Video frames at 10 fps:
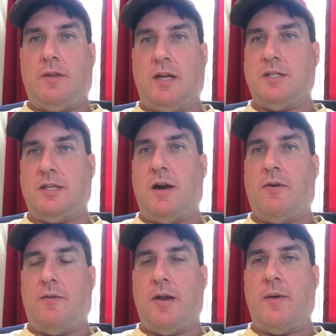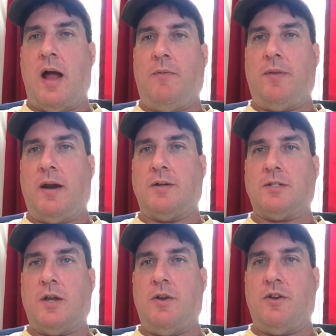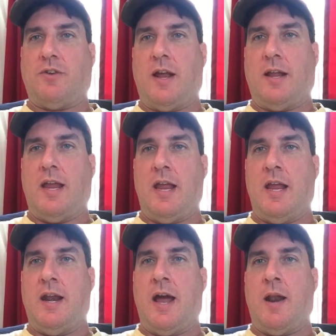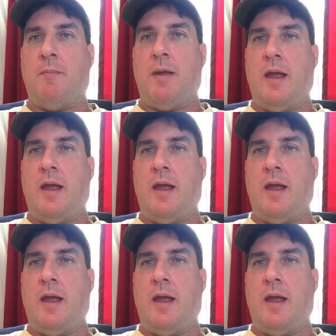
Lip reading: because they're out there. So you just got to key in on them.